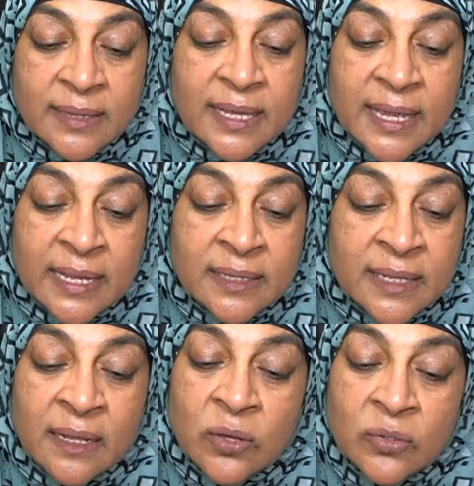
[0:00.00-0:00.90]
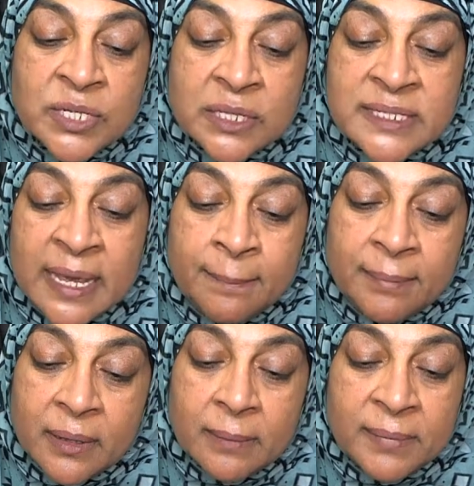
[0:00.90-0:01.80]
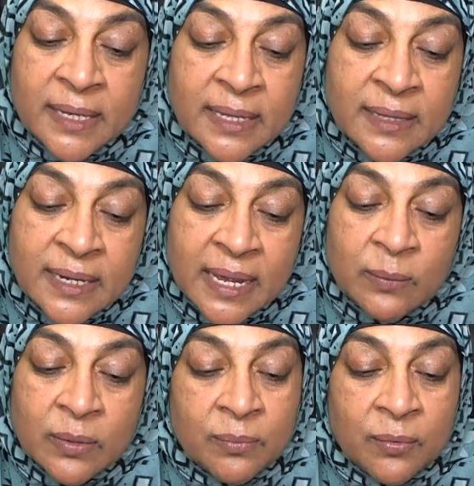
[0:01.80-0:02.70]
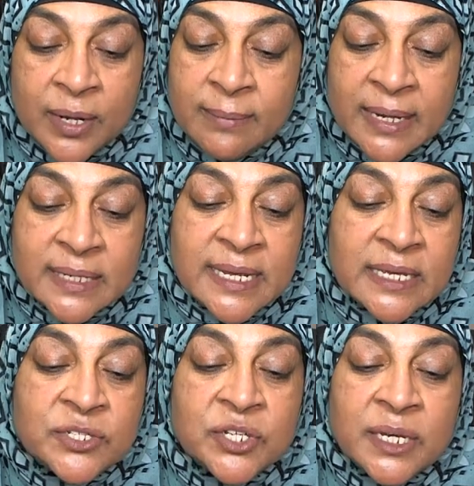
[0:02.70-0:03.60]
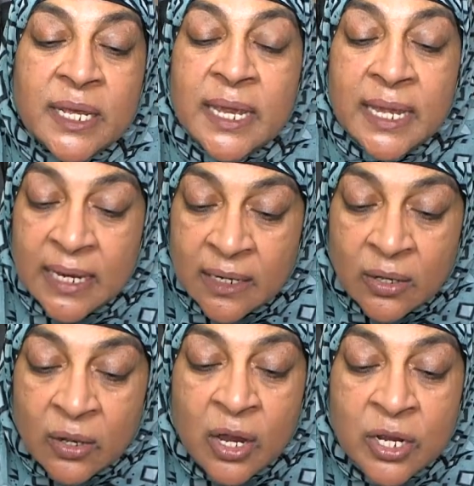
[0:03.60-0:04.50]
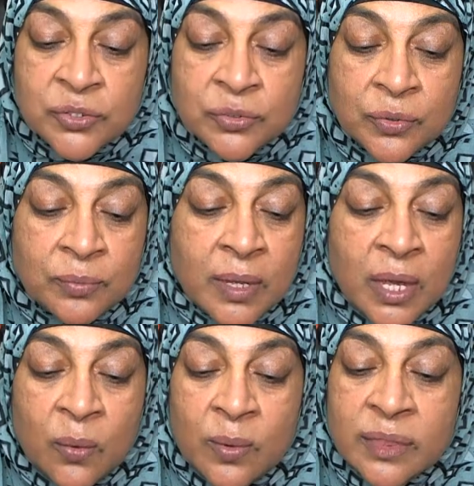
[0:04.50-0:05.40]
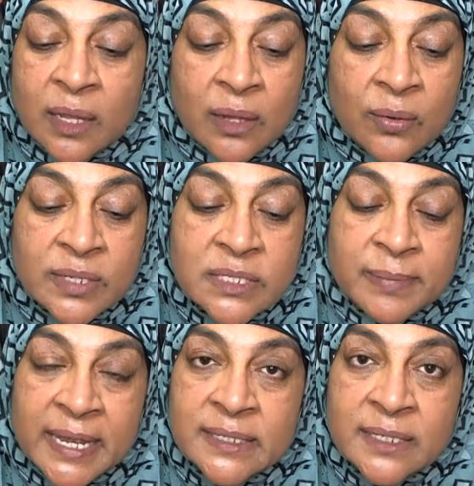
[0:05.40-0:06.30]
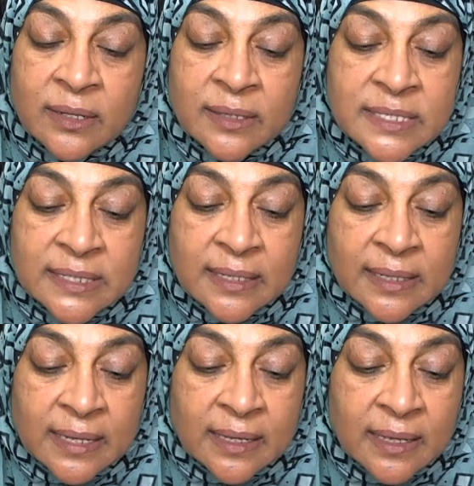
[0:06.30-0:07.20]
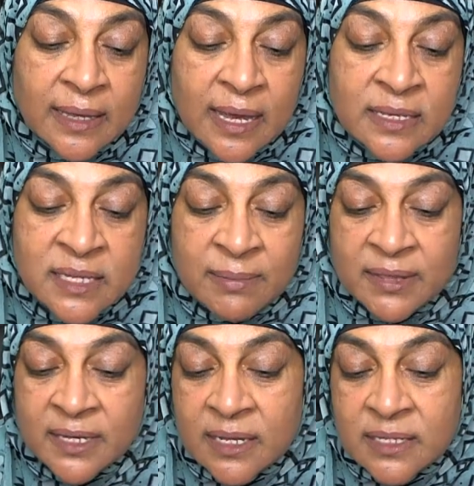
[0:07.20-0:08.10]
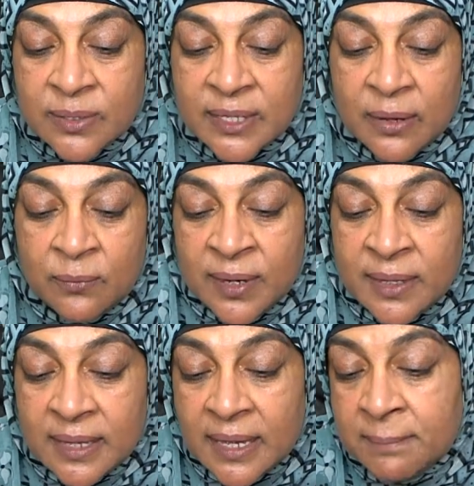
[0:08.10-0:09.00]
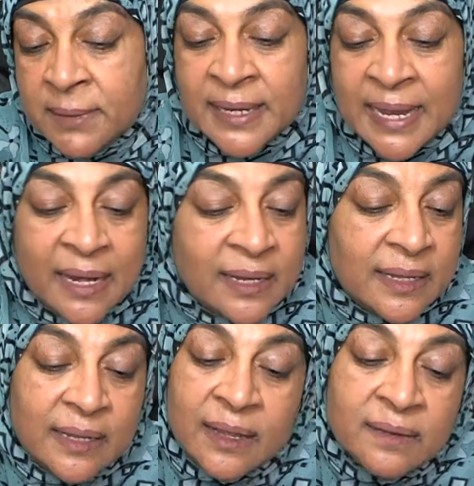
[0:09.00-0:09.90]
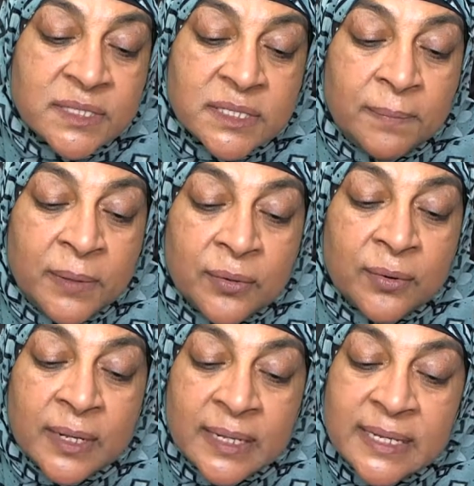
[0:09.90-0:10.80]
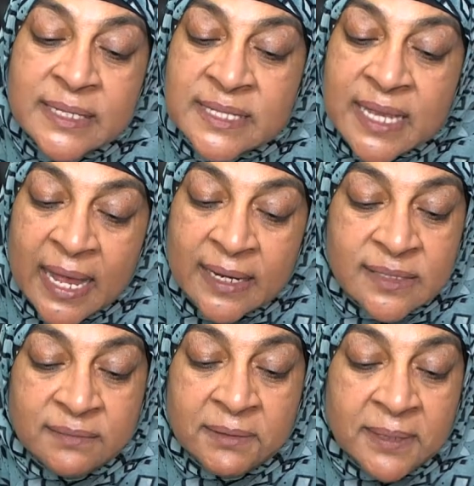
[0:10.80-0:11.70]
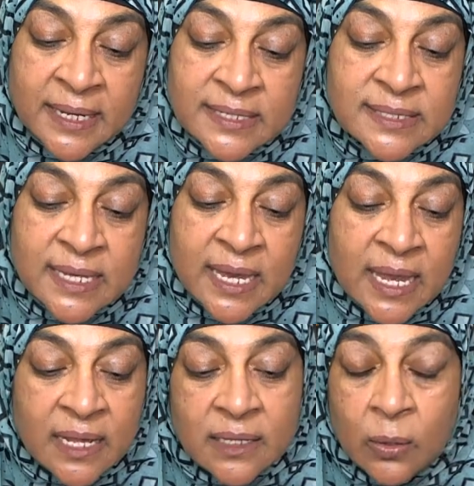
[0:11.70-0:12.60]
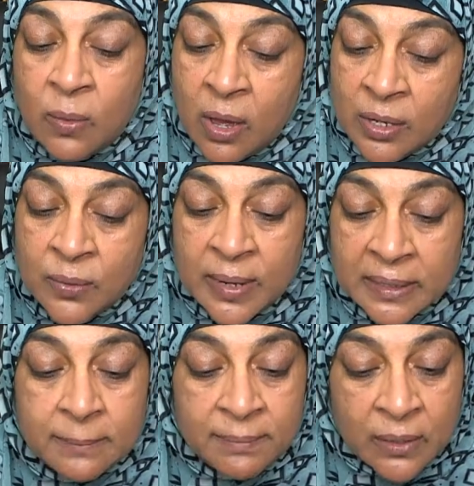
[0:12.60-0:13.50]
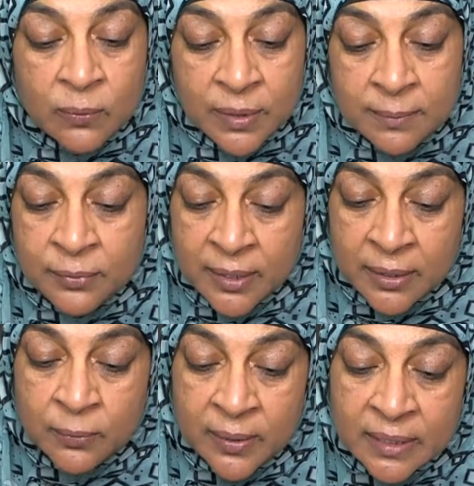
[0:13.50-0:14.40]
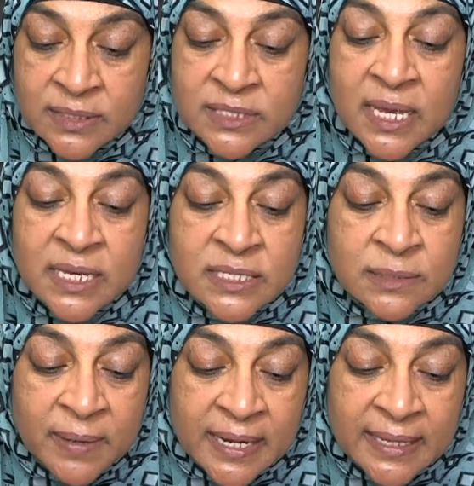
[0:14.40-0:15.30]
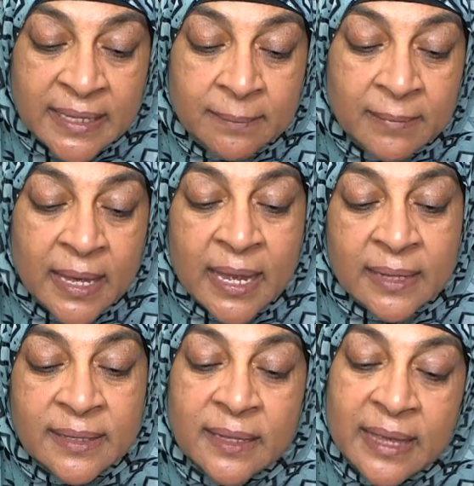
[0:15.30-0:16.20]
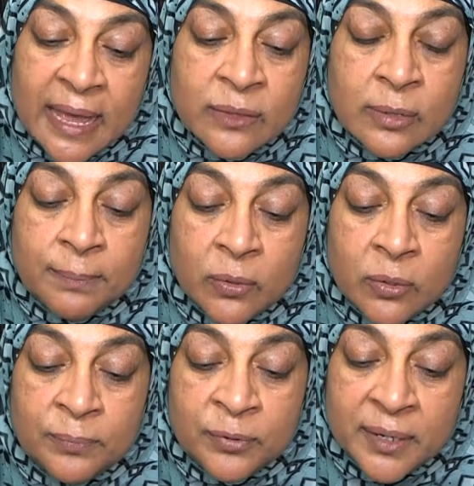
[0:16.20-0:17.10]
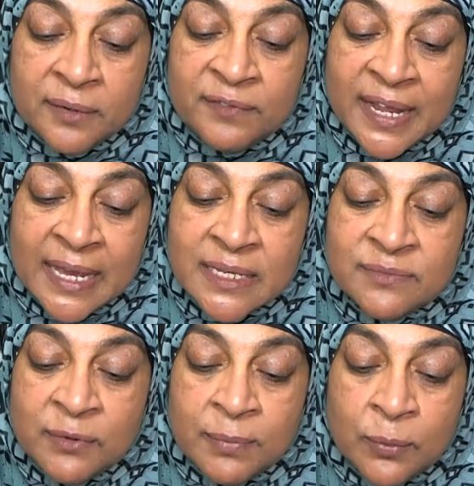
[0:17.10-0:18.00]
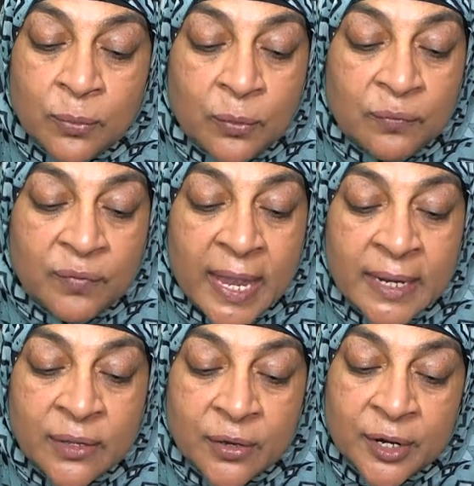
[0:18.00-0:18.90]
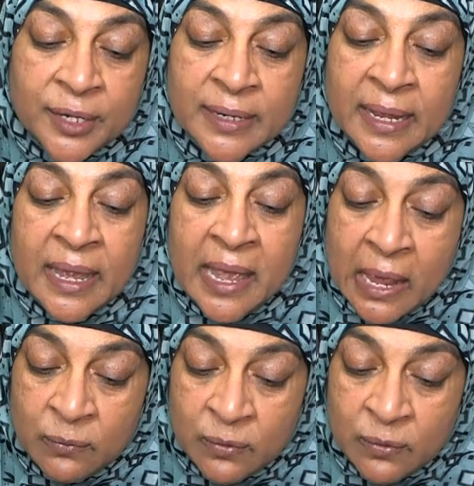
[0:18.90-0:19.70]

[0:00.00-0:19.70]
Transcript: They'll go to the temple, begin the day with morning meditation in a large room with a lotus painted on the ceiling. Some of the kids will get wriggly, but Natalie loves the pure, clean silence of the place. They'll walk around the big wooden prayer wheels, spinning them. They'll gather up old prayer flags from the roof and garden and